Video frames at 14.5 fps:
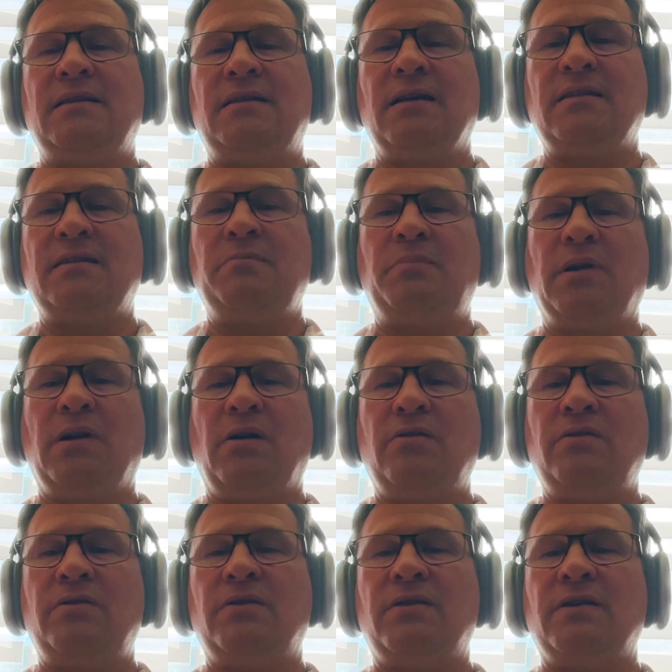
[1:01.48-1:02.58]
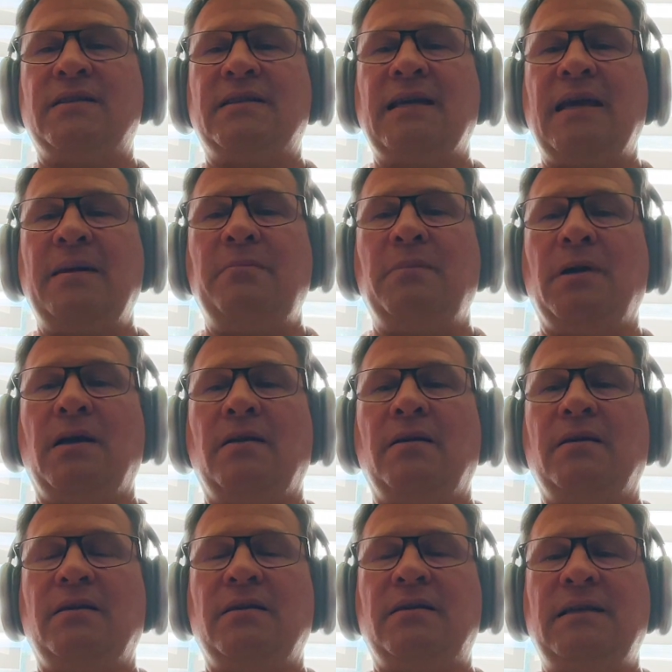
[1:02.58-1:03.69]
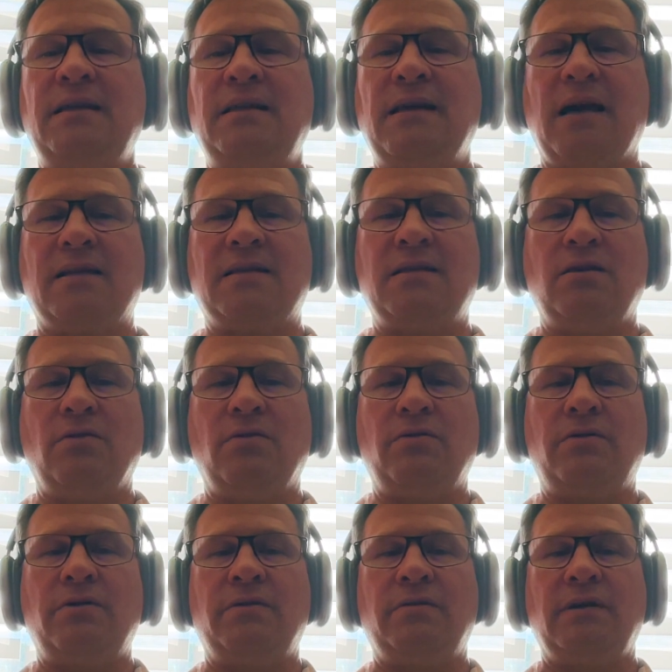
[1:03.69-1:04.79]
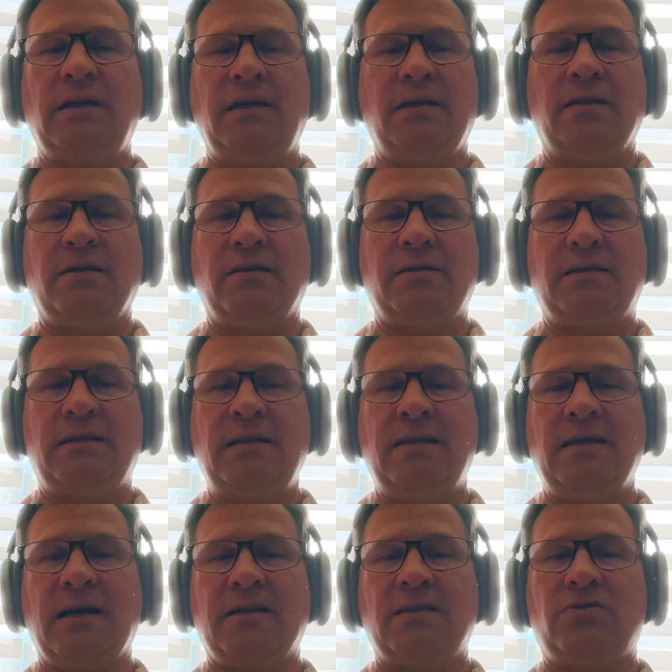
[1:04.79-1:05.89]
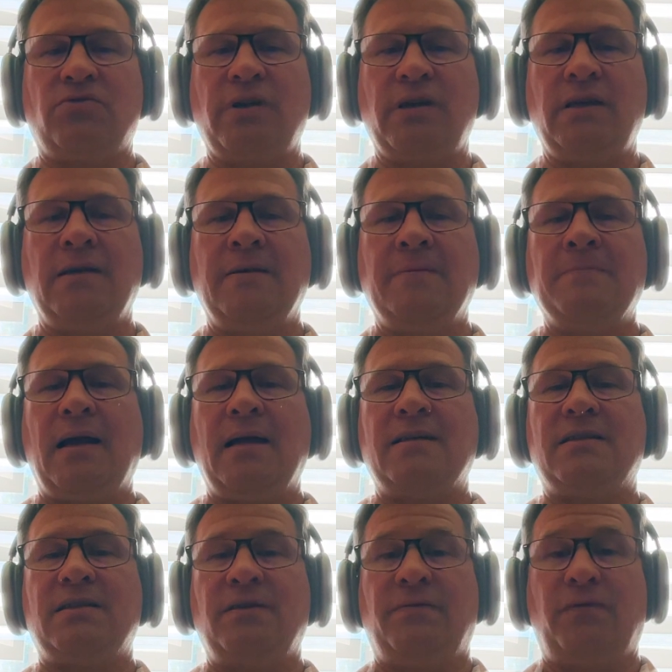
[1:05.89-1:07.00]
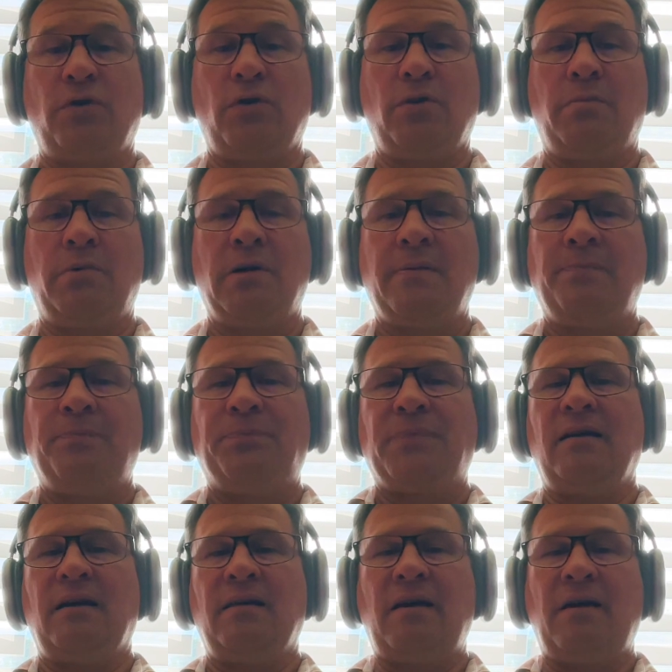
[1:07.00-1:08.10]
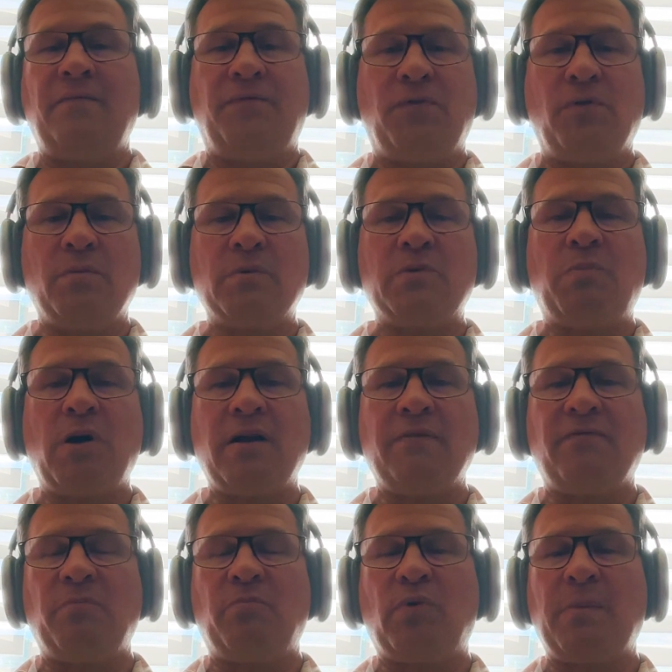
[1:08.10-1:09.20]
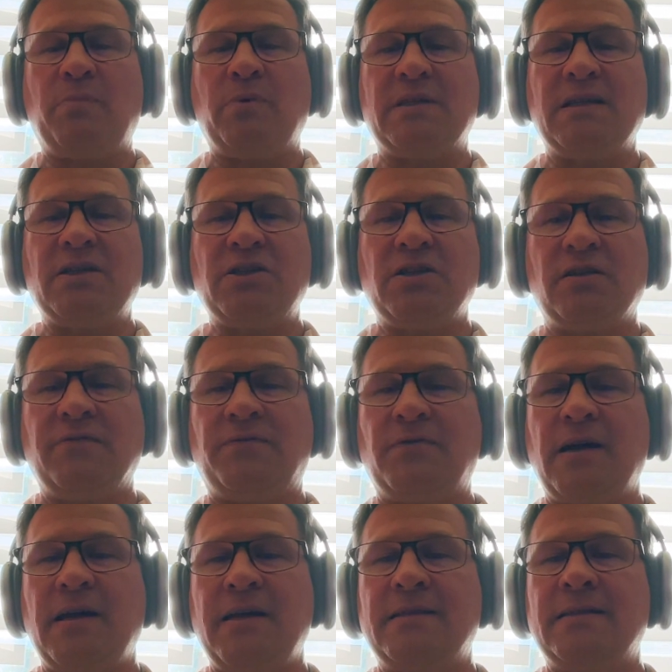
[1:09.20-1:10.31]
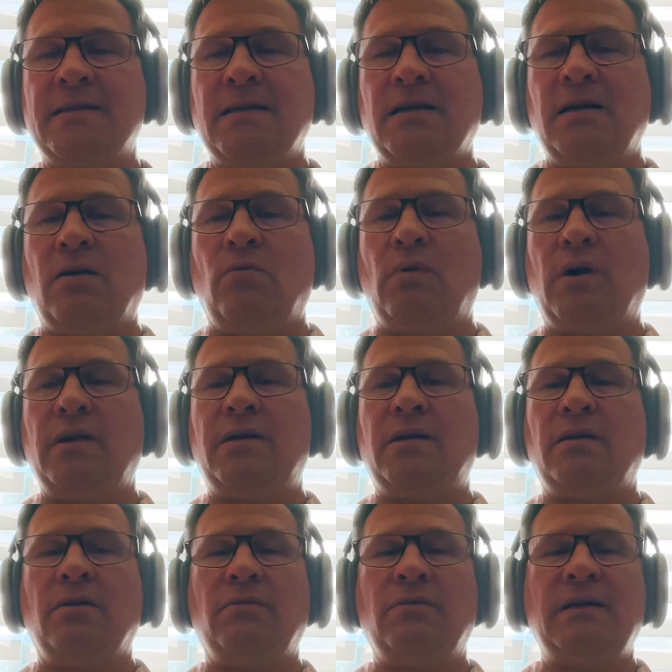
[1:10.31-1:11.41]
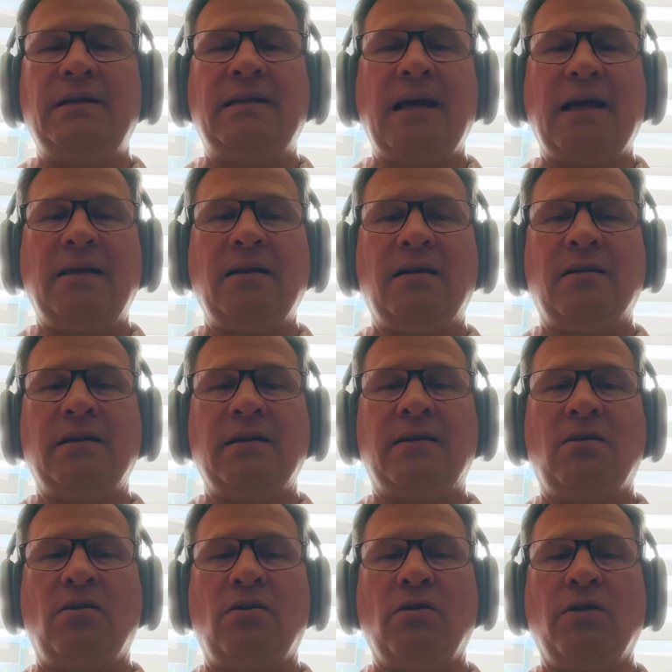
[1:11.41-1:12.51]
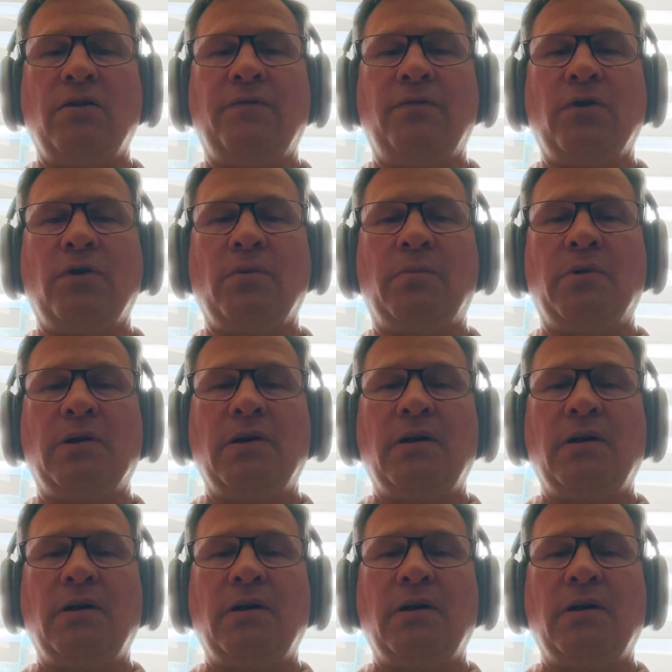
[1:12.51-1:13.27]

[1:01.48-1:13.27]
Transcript: it doesn't belong to the same syntax node in a syntax tree as the verb, and forms part of a prepositional phrase, one can only technically call the verb